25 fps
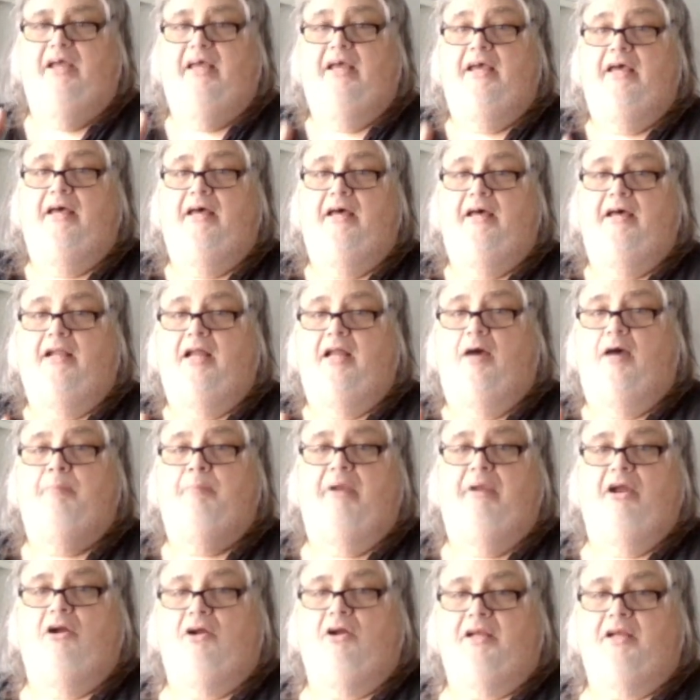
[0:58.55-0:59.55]
in
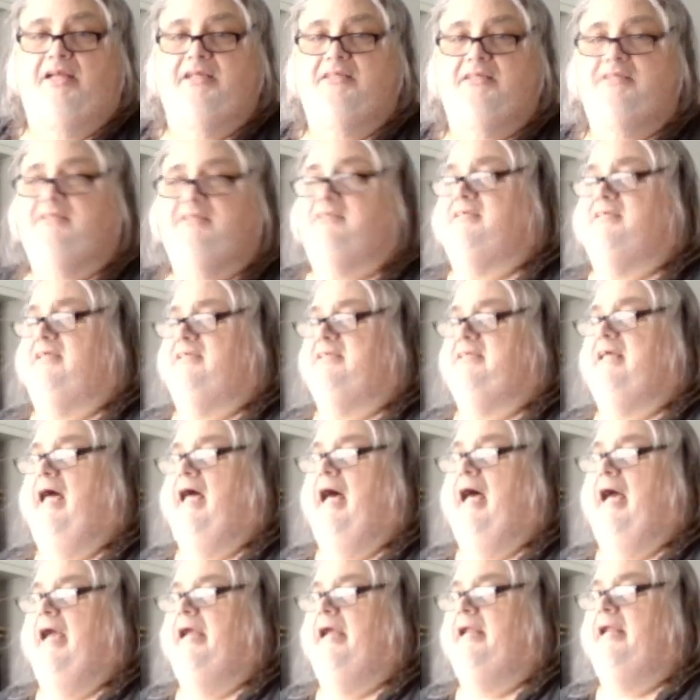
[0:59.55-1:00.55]
American
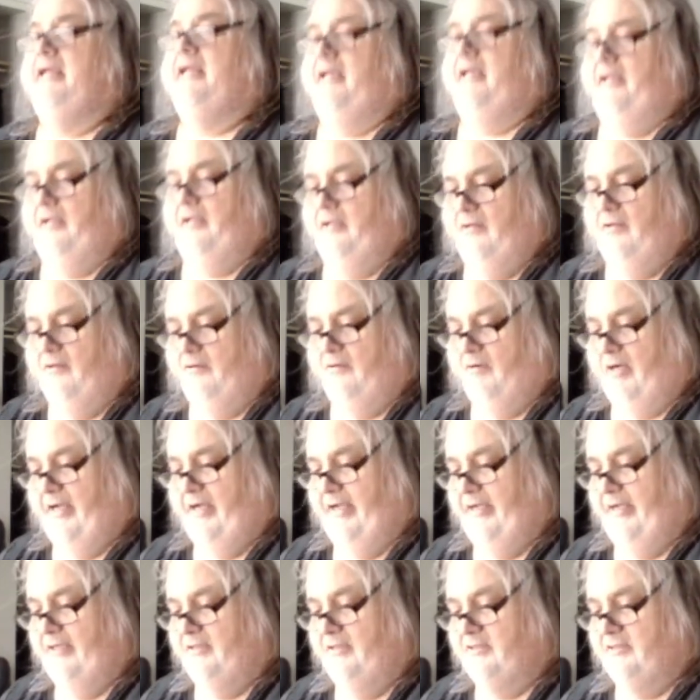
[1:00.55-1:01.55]
society,
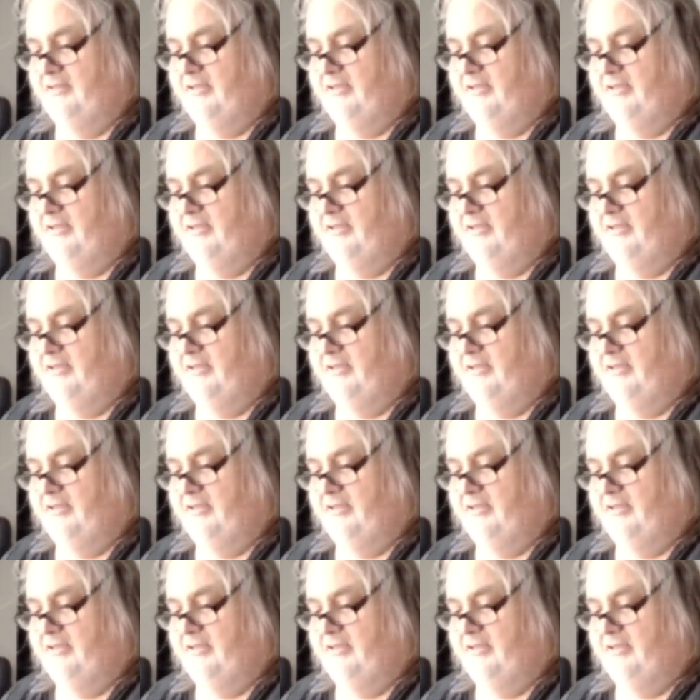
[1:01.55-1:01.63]
right?